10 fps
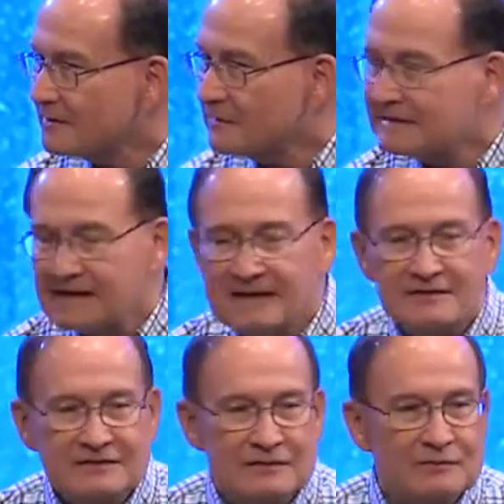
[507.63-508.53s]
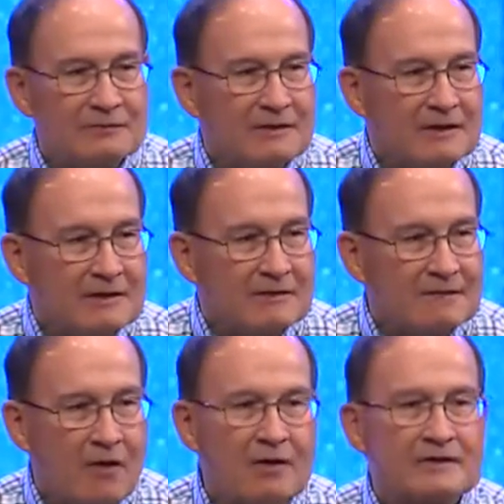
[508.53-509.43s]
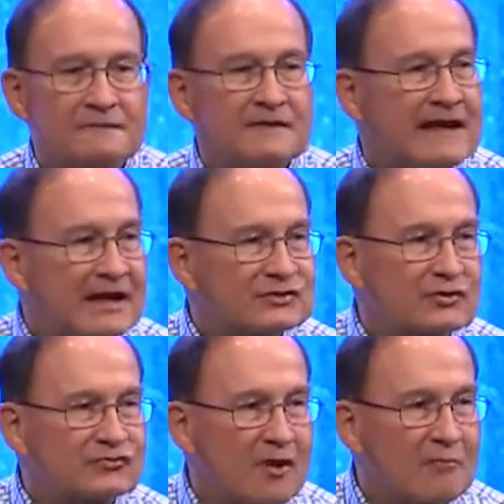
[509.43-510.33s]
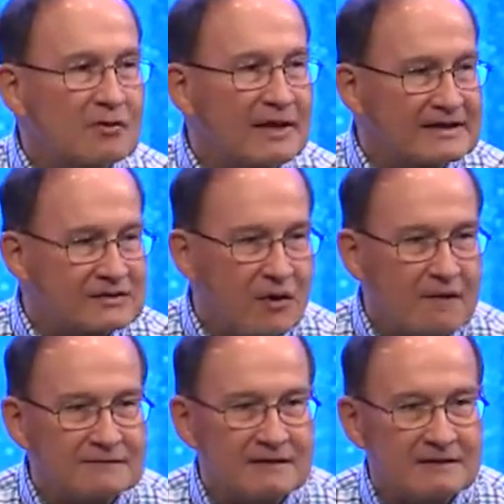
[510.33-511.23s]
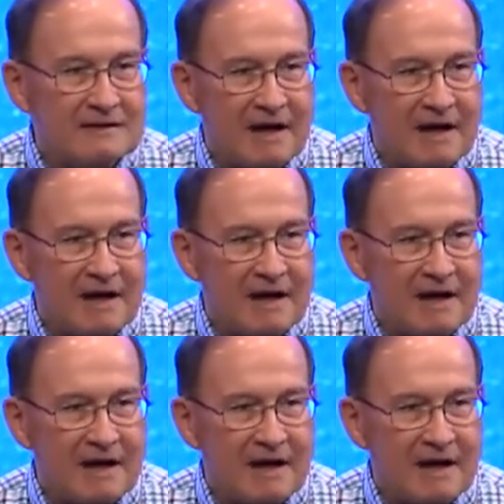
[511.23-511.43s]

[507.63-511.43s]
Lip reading: We tend to fall into financial trouble less often.